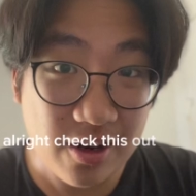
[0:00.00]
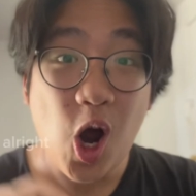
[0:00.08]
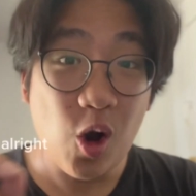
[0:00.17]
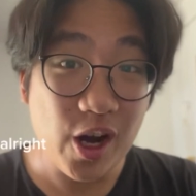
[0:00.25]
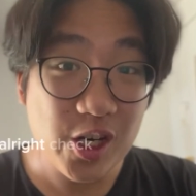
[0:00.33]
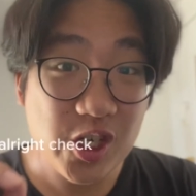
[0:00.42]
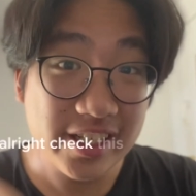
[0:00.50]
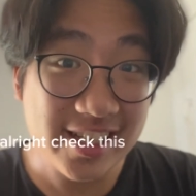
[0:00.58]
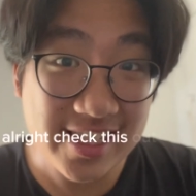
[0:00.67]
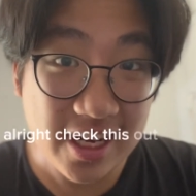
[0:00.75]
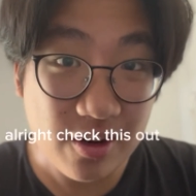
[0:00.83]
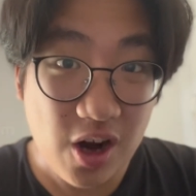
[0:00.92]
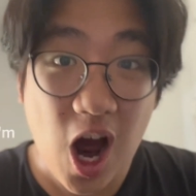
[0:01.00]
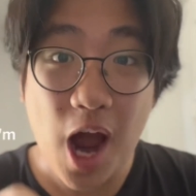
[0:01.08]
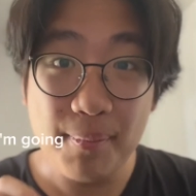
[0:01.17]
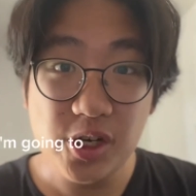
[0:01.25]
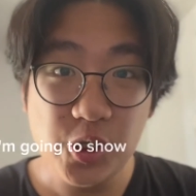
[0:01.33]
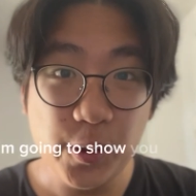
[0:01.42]
Alright, check this out. I'm
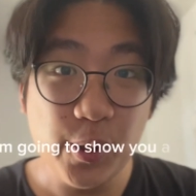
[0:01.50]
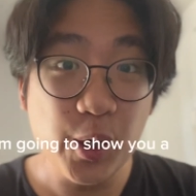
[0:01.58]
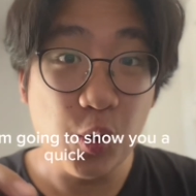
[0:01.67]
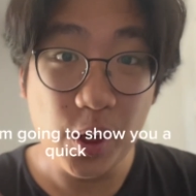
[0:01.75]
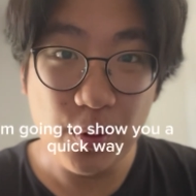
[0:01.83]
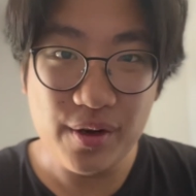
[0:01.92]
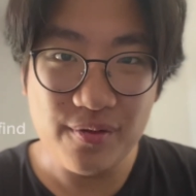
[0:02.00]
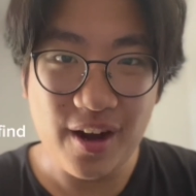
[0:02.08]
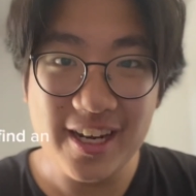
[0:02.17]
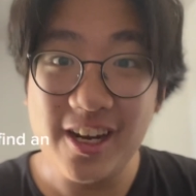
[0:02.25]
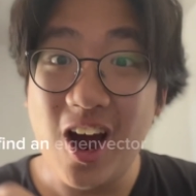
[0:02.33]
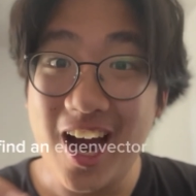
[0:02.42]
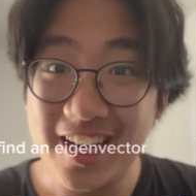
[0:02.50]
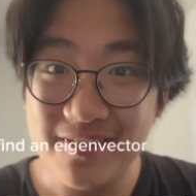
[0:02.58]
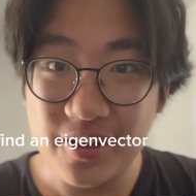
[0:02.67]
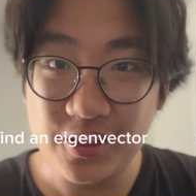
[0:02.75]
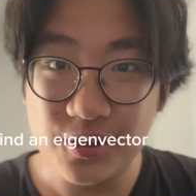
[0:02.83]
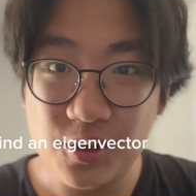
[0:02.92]
going to show you a quick way to find an
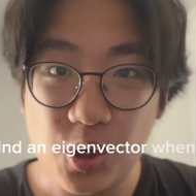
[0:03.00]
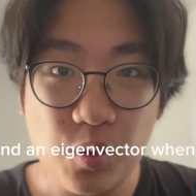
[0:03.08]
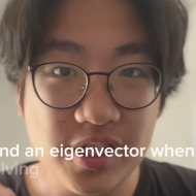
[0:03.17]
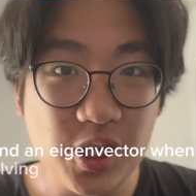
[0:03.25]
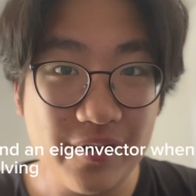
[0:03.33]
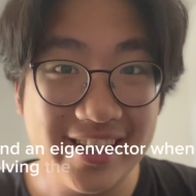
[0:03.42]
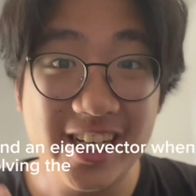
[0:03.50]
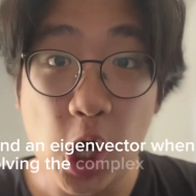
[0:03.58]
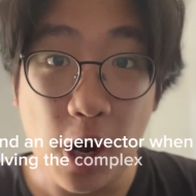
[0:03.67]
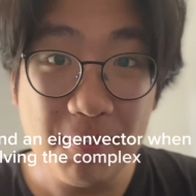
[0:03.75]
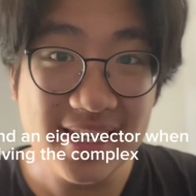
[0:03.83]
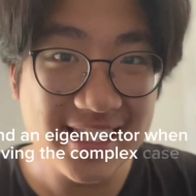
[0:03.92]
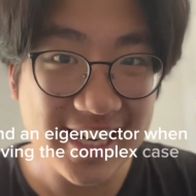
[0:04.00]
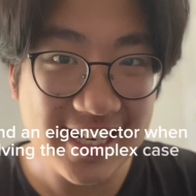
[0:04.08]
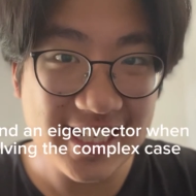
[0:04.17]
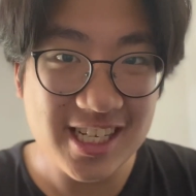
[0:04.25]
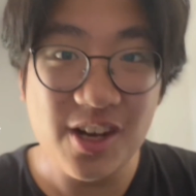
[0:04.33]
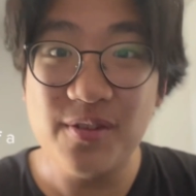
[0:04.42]
eigenvector when solving the complex
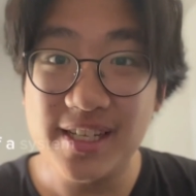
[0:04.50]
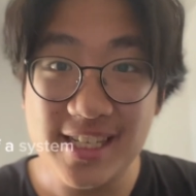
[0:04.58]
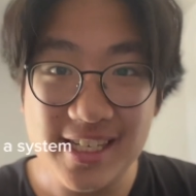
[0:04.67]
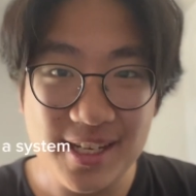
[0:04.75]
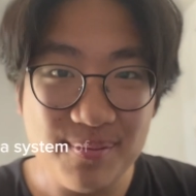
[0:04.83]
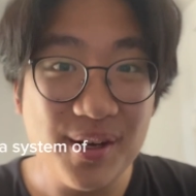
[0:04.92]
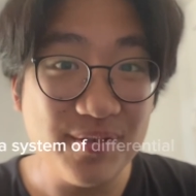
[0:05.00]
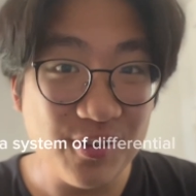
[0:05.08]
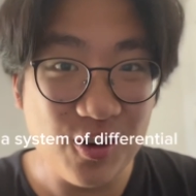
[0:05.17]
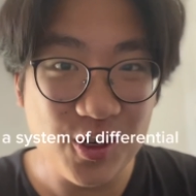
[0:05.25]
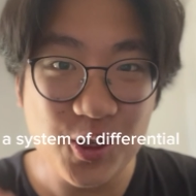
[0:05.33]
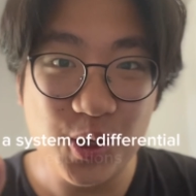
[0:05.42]
case of a system of differential